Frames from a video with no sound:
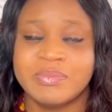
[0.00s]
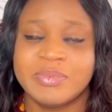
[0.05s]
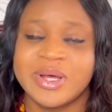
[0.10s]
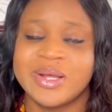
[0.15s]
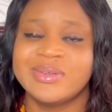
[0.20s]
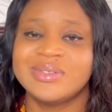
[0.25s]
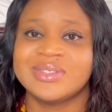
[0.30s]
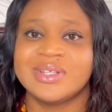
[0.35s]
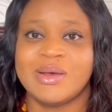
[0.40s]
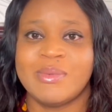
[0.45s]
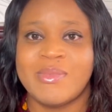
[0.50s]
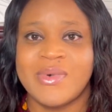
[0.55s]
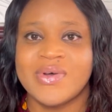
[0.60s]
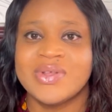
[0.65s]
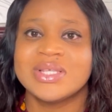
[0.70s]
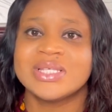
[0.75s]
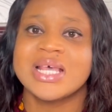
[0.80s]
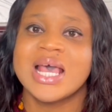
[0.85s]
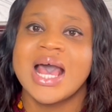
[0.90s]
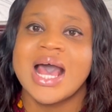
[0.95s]
pounds a
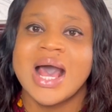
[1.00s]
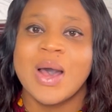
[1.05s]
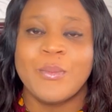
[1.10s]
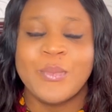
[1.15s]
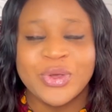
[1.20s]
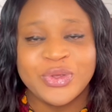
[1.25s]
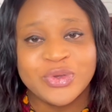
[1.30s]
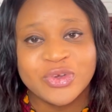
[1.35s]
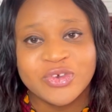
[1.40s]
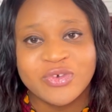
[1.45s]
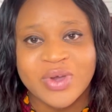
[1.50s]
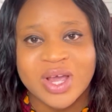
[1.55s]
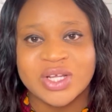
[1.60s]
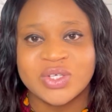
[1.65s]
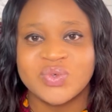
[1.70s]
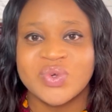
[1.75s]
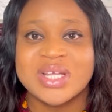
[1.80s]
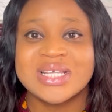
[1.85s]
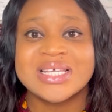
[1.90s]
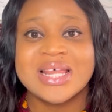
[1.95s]
month when you
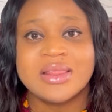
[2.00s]
graduate,